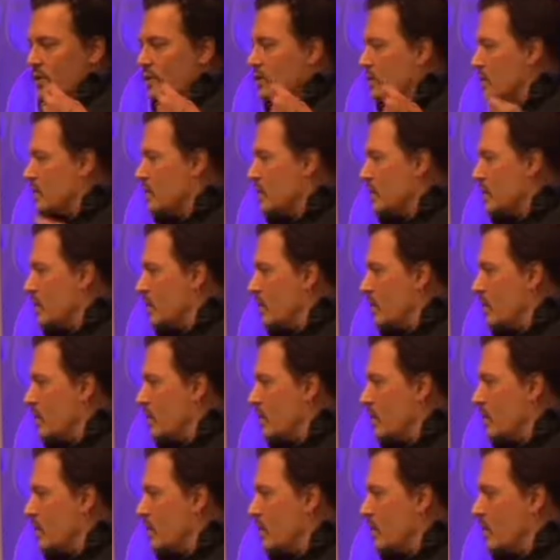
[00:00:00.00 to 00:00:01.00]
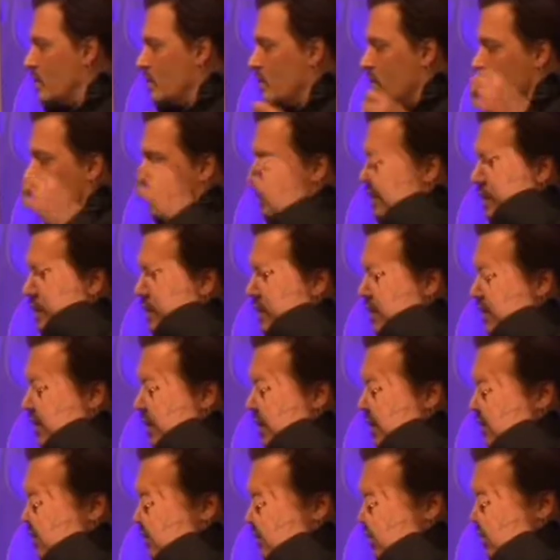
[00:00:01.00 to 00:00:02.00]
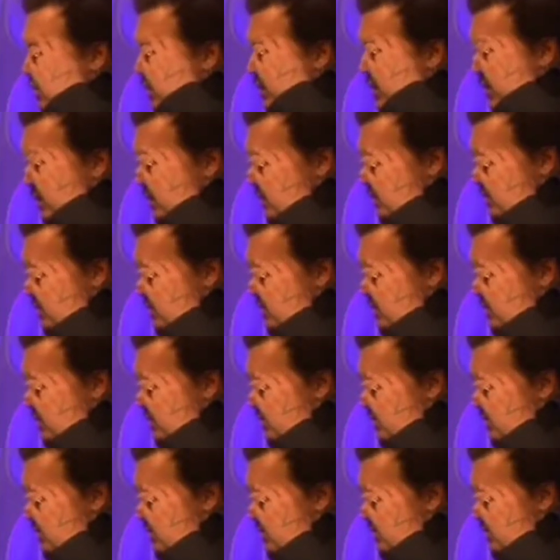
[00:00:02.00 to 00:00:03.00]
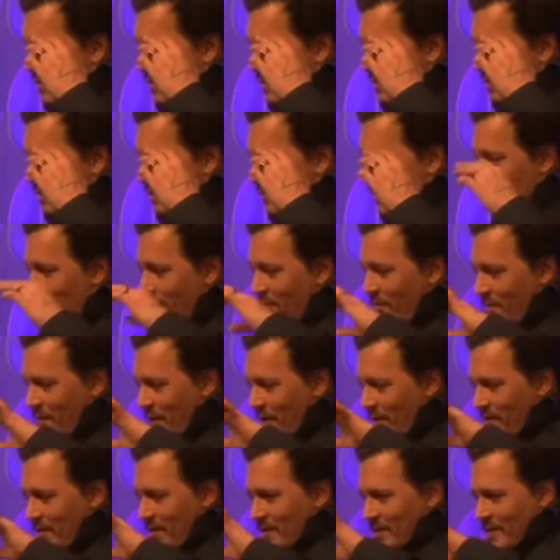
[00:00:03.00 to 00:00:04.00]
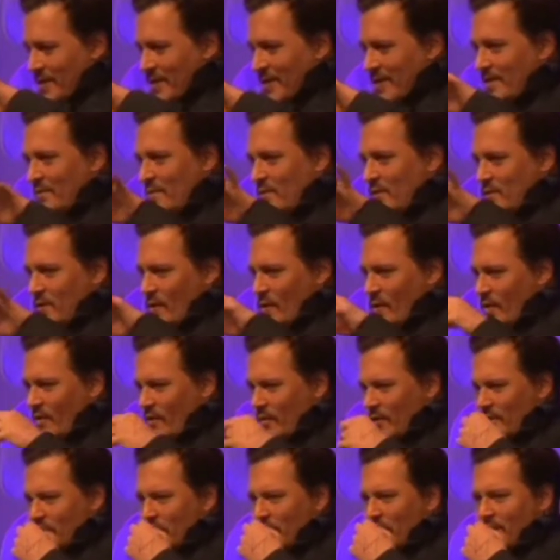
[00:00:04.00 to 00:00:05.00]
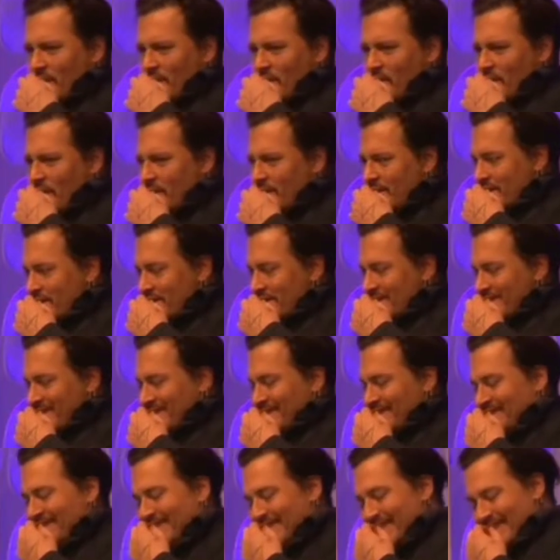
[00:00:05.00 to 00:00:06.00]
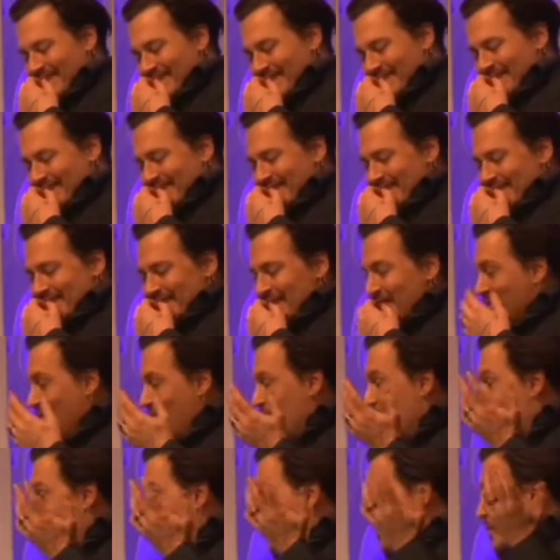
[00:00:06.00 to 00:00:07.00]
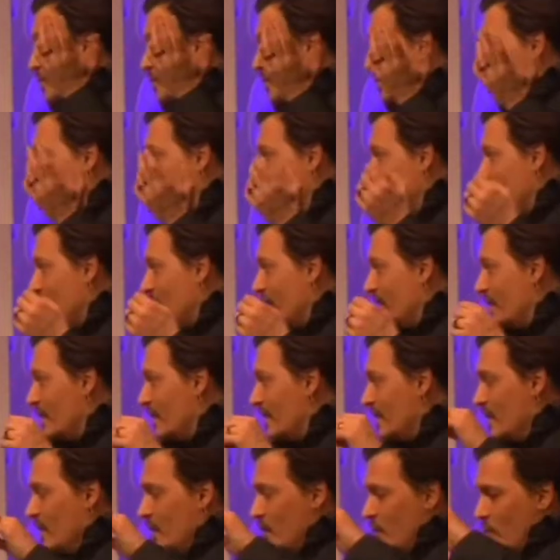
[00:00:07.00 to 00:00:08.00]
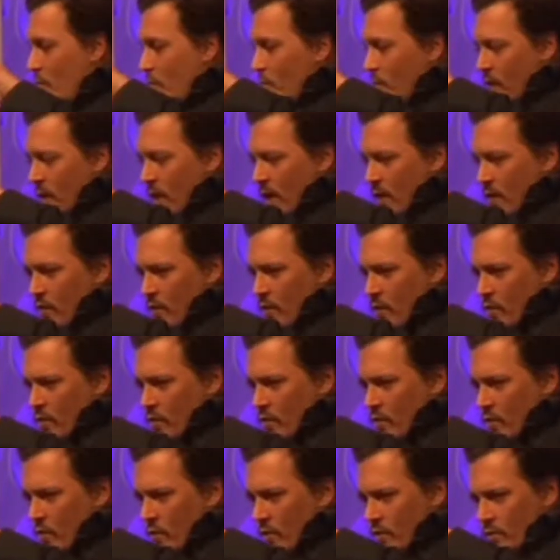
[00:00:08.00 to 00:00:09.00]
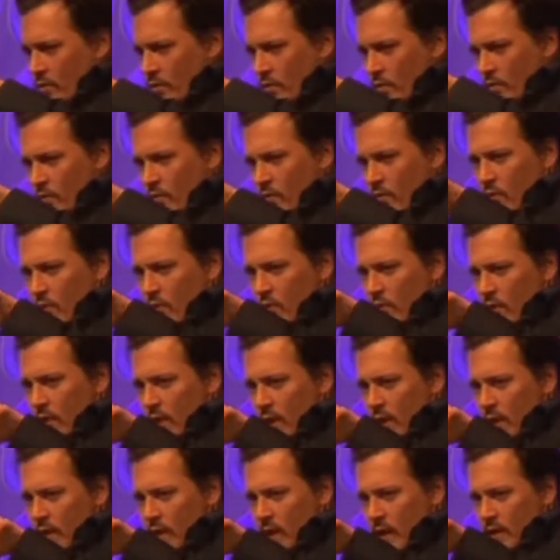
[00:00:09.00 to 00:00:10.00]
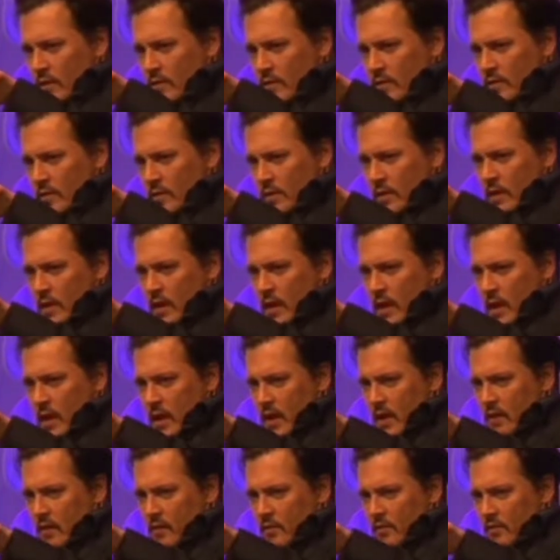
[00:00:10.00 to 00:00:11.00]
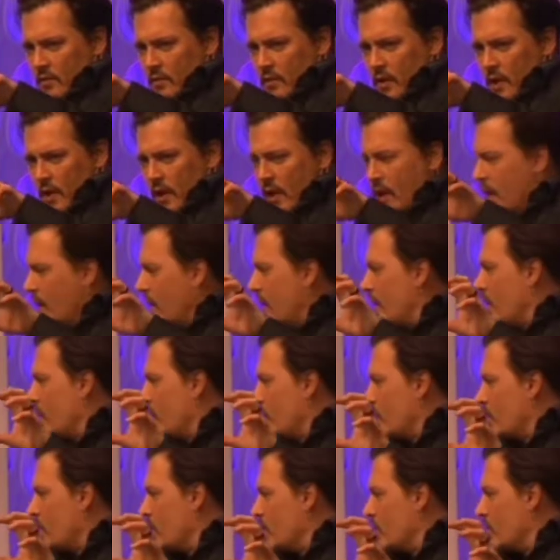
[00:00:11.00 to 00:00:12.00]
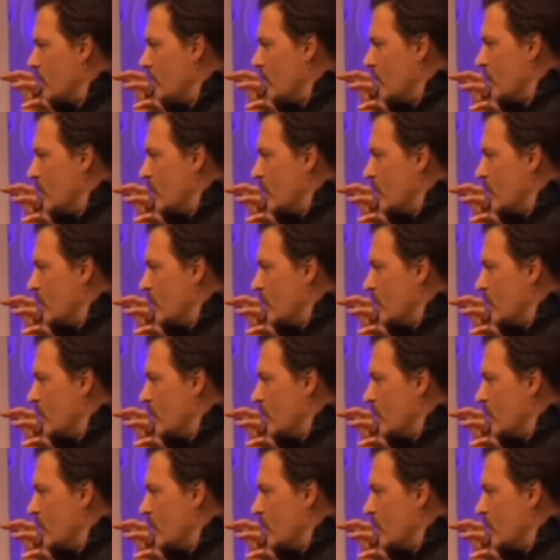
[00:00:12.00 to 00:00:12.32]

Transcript: instant, you know, it was the, you know, I saw this, I'm looking around the kind of this coffee shop, and I didn't know what he looked like, but I knew at a certain point when I got to the guy whose hair